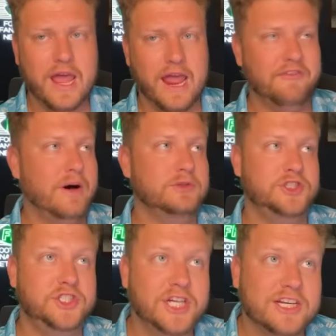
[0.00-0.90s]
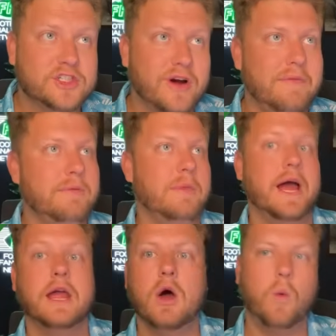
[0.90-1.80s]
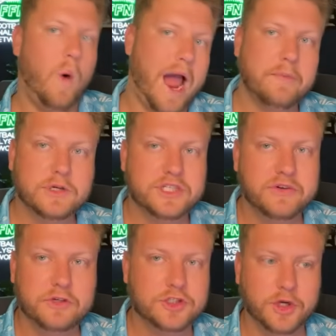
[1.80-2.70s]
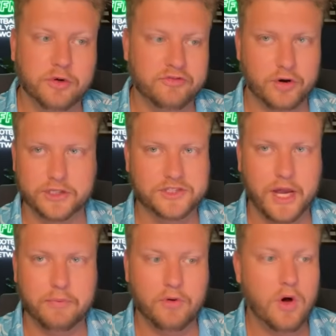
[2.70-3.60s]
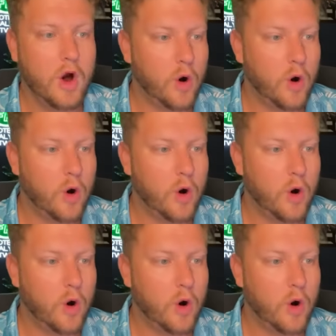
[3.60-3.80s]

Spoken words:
if I was just grabbing my wide receiver 2, for example,